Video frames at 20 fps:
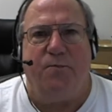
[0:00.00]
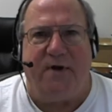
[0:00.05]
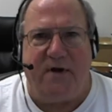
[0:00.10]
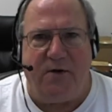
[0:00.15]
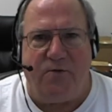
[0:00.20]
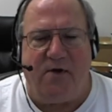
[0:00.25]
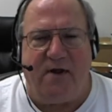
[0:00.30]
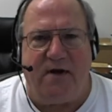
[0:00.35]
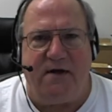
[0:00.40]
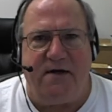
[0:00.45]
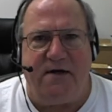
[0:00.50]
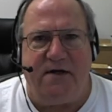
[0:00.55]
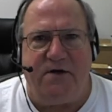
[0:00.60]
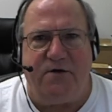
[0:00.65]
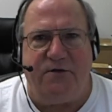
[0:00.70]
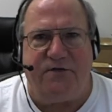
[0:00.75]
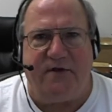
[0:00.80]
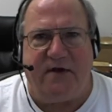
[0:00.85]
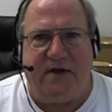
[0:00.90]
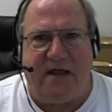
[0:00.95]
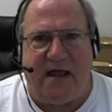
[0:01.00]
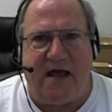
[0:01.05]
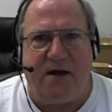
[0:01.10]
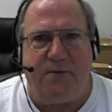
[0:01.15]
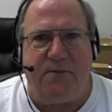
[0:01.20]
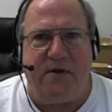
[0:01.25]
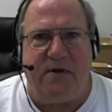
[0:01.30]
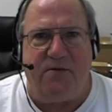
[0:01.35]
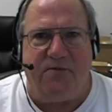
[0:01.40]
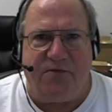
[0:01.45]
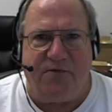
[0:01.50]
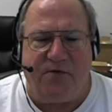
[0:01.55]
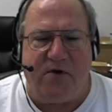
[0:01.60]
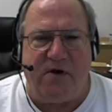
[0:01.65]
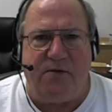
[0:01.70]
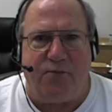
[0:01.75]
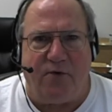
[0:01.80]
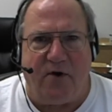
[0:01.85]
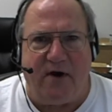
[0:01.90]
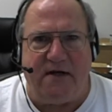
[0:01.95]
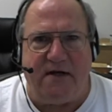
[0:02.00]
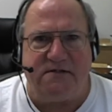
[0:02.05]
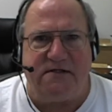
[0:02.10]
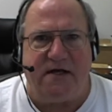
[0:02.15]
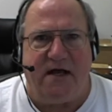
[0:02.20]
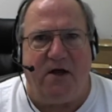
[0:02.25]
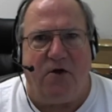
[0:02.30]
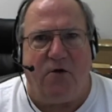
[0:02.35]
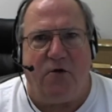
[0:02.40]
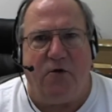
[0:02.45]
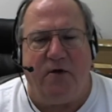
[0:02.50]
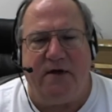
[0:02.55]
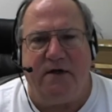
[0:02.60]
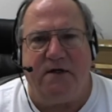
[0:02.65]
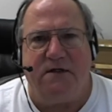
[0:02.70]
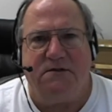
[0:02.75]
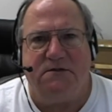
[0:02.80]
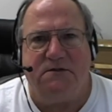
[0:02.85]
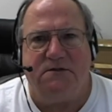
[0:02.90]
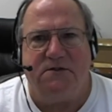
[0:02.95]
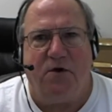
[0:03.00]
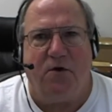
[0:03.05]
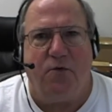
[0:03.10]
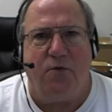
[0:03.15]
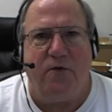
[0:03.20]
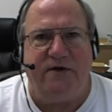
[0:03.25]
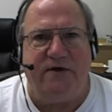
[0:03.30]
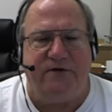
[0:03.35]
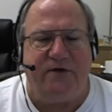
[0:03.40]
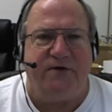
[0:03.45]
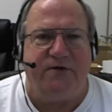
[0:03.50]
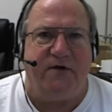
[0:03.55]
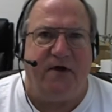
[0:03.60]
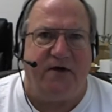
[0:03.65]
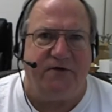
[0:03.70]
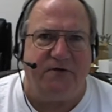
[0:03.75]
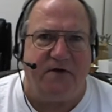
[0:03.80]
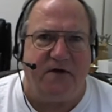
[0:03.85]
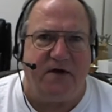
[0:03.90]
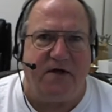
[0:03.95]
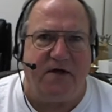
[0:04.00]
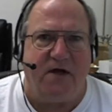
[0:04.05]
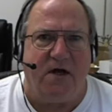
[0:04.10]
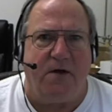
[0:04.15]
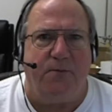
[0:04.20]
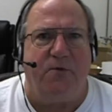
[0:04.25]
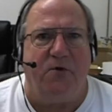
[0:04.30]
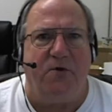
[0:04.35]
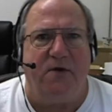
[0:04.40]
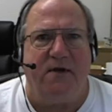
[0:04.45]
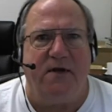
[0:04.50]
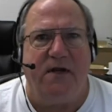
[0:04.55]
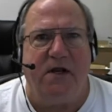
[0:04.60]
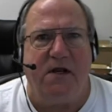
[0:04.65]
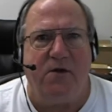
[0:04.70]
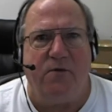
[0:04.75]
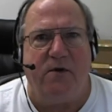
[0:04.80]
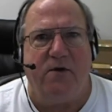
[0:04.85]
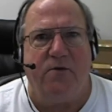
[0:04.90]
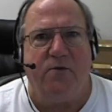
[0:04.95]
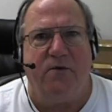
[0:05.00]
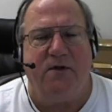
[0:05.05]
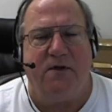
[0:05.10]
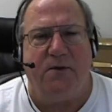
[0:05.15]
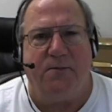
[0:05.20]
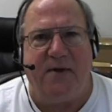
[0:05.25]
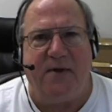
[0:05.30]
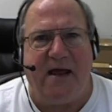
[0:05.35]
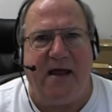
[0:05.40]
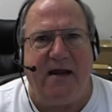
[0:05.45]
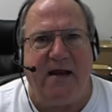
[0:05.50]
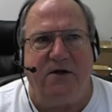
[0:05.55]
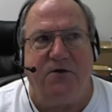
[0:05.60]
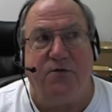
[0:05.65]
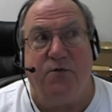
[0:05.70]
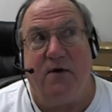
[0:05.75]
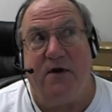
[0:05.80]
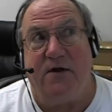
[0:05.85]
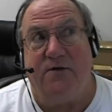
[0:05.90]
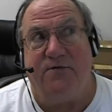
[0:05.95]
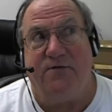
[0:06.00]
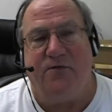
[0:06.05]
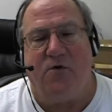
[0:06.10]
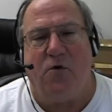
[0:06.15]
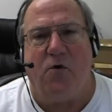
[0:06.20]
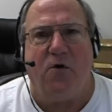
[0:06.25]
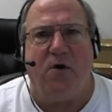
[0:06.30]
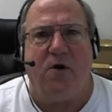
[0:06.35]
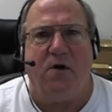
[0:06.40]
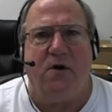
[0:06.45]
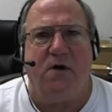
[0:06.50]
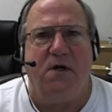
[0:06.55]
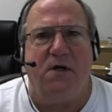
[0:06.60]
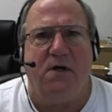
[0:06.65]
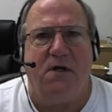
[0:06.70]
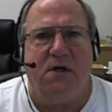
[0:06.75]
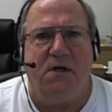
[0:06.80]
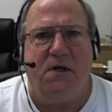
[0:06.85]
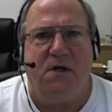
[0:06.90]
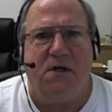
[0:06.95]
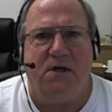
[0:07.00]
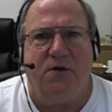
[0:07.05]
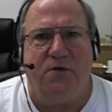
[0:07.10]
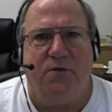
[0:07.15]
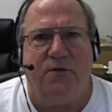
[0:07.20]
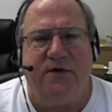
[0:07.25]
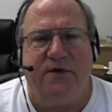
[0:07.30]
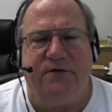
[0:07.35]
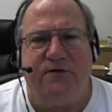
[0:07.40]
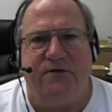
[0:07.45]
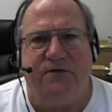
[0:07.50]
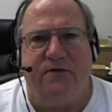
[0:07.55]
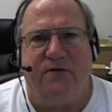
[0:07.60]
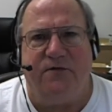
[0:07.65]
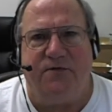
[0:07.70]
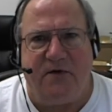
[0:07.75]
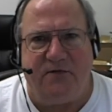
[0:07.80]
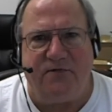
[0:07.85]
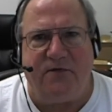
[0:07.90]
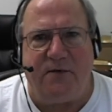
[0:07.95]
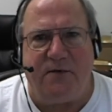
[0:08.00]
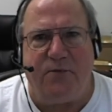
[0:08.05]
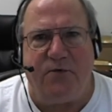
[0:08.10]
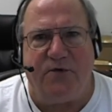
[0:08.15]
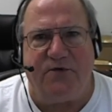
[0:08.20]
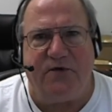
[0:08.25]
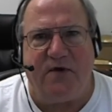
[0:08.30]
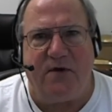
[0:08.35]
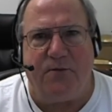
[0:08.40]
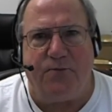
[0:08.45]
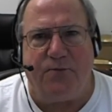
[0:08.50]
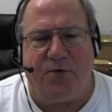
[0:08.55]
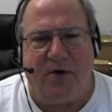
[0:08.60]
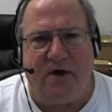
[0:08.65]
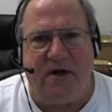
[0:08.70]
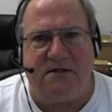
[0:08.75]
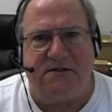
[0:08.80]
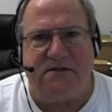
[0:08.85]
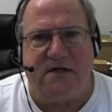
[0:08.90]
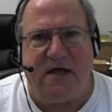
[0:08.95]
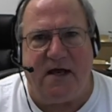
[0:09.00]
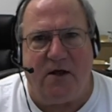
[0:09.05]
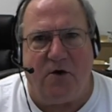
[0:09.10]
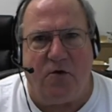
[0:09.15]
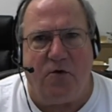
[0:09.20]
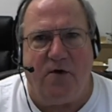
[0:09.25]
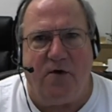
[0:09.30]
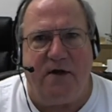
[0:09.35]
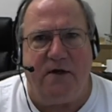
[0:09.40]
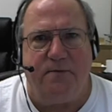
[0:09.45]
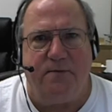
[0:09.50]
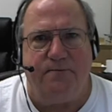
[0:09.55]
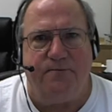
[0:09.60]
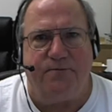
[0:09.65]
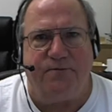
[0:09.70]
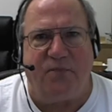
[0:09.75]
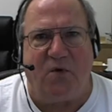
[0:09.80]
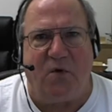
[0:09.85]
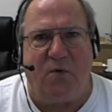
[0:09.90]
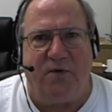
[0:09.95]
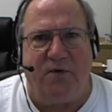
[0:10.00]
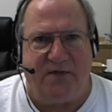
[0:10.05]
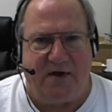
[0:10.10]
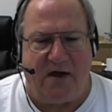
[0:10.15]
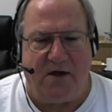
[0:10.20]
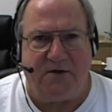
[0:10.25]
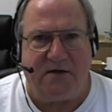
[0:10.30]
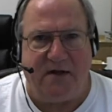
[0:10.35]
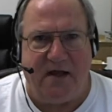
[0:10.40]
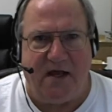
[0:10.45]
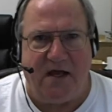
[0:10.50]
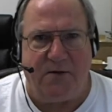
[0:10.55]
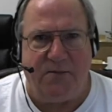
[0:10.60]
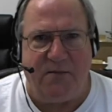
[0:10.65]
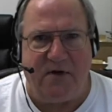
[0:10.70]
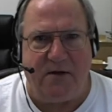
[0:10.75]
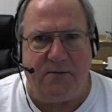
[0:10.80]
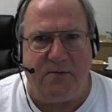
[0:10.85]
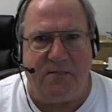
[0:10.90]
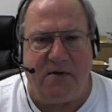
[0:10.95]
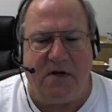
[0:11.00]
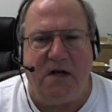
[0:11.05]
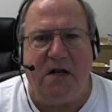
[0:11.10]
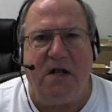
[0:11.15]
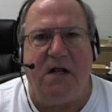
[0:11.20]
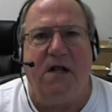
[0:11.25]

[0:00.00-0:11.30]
But he wanted to use a cadmium-free braze alloy, so we suggested a couple, and he went with a bag 24, which is a 50% braze alloy without cadmium.